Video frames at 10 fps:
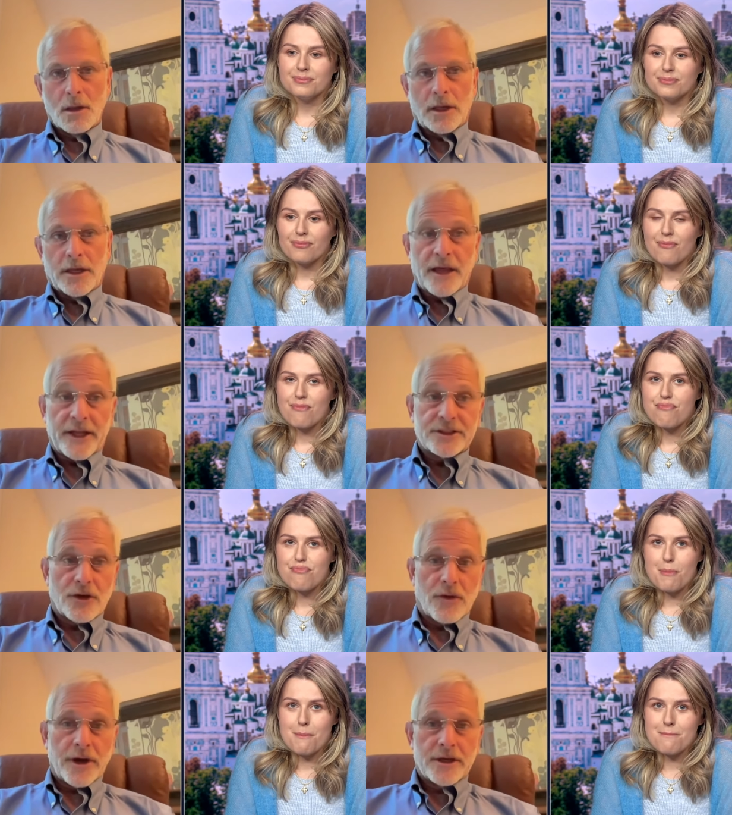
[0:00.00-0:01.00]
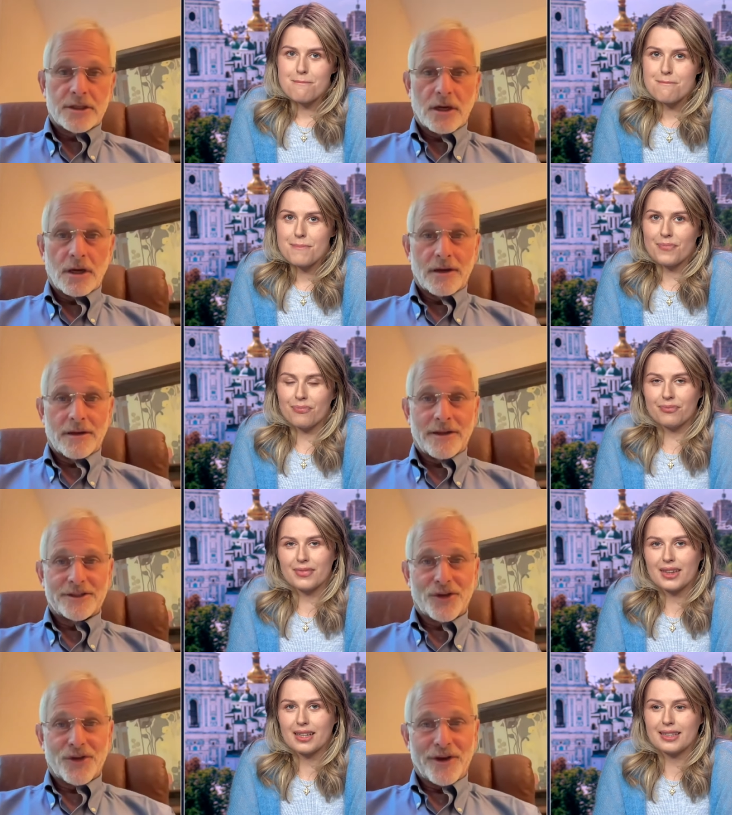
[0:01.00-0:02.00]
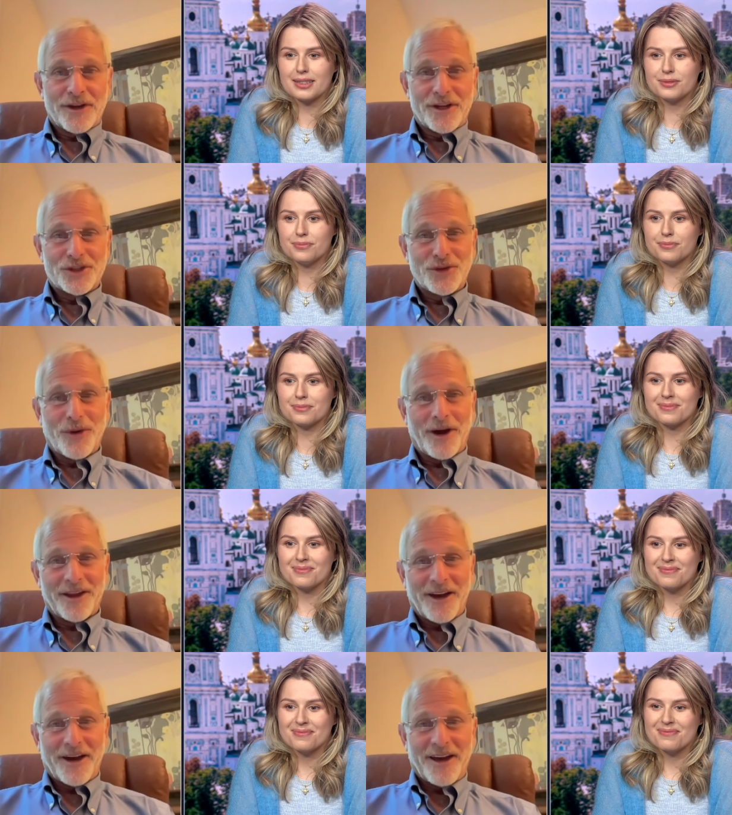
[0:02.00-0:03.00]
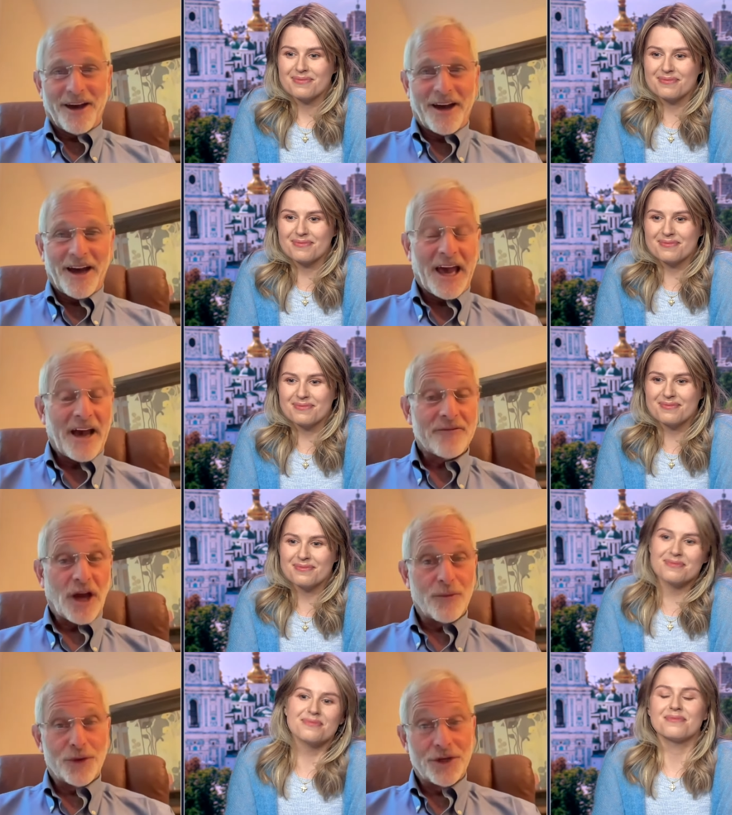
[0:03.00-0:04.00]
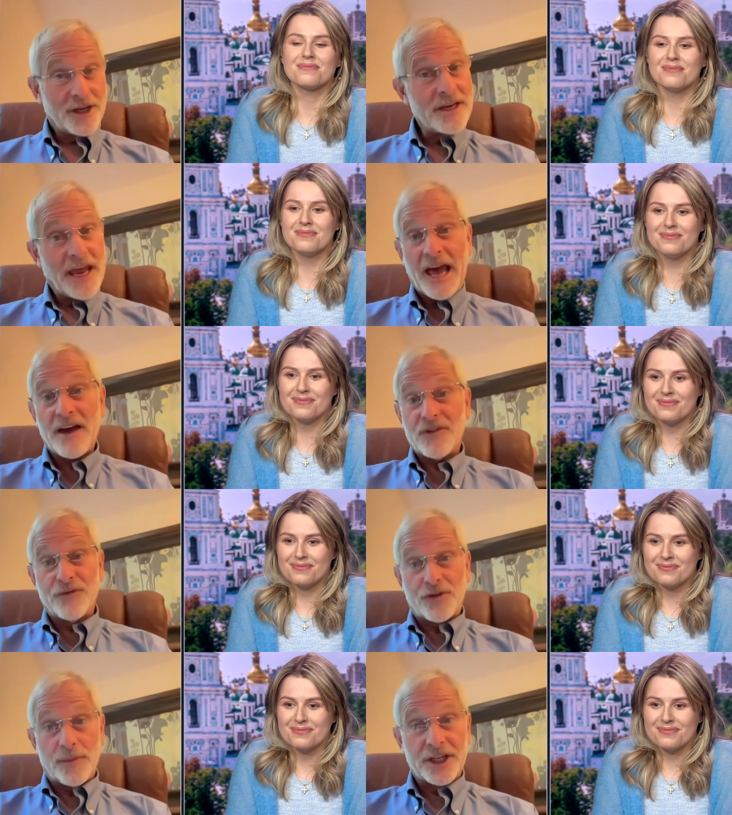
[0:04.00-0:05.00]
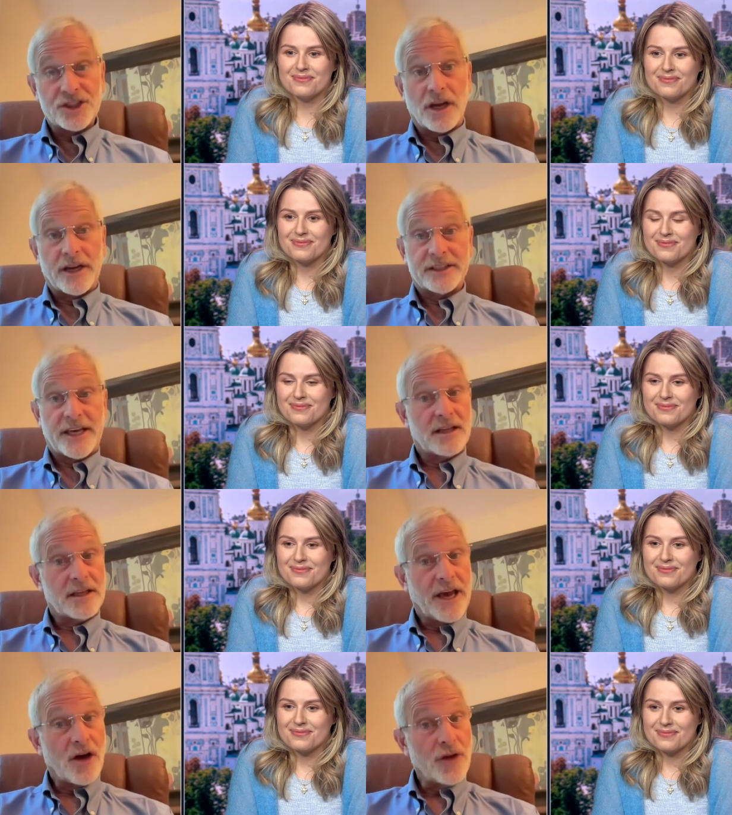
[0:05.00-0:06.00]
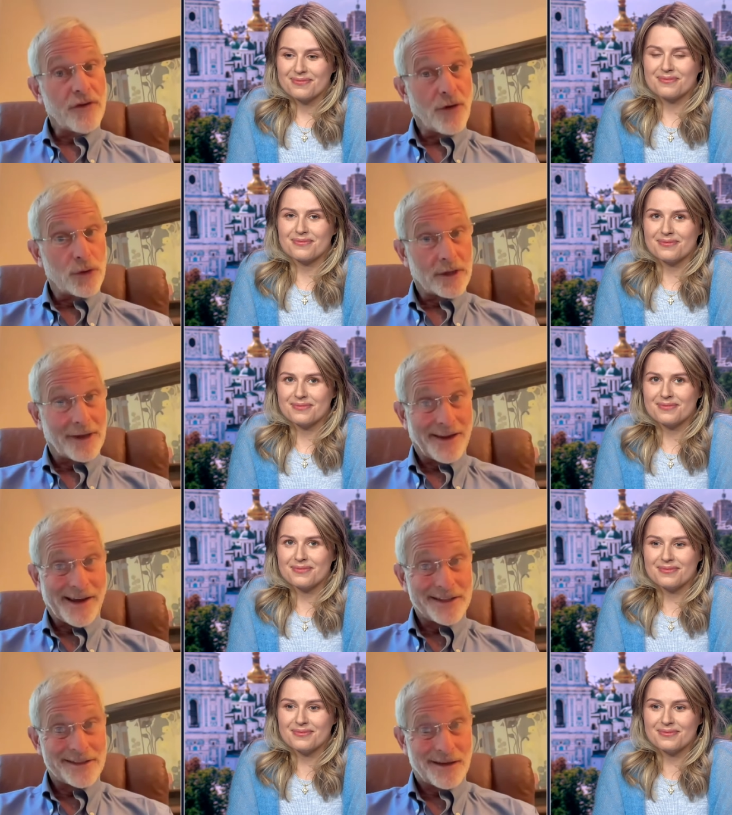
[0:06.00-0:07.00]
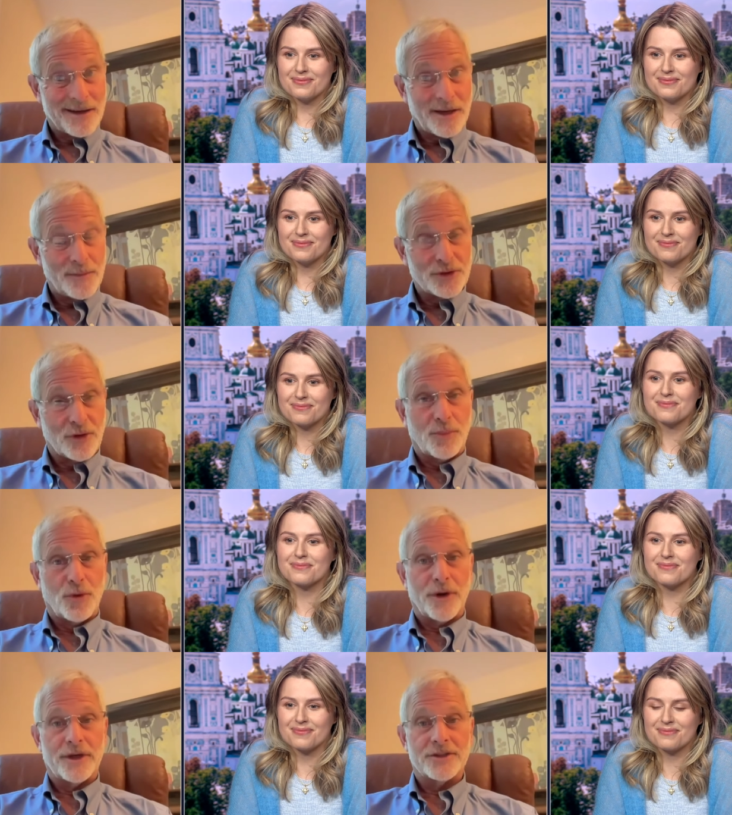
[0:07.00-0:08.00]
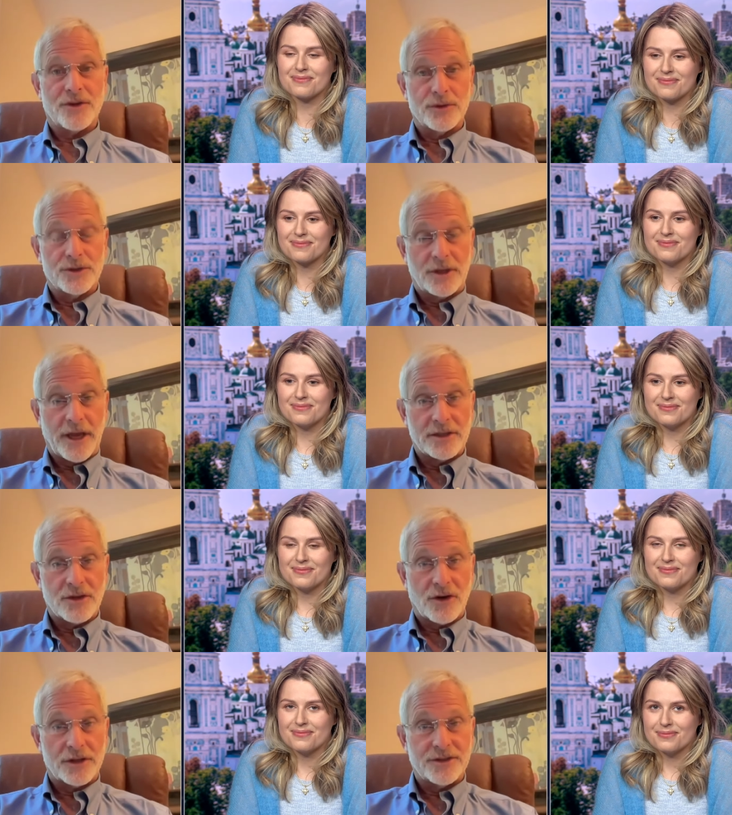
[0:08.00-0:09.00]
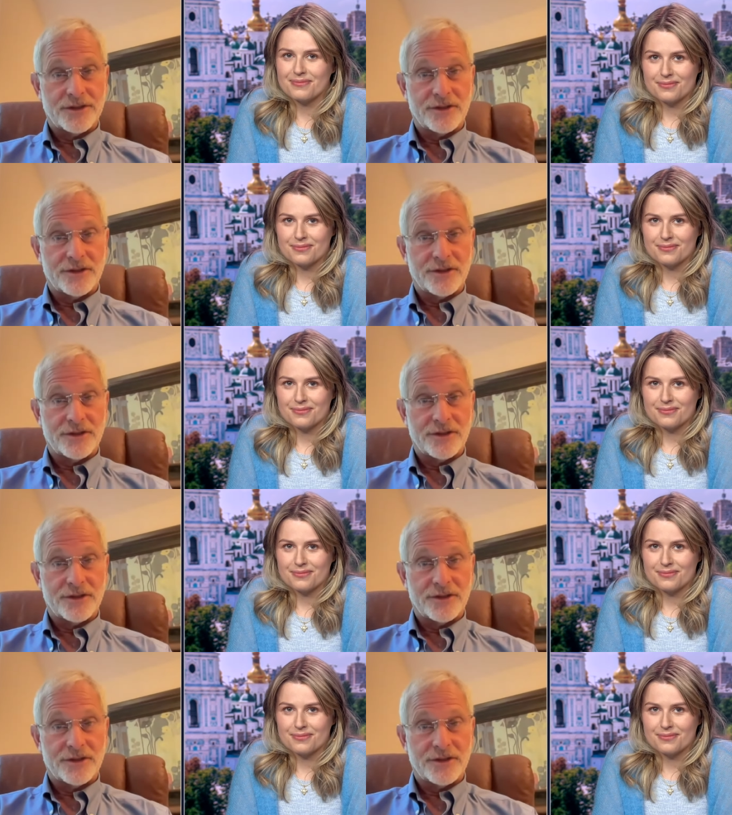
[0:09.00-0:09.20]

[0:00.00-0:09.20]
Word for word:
Speaker 1: Yeah, that's a great uh, that's a great issue. I, I I have to I would need to have information on exactly how they voted last time. So the point is, those states are considered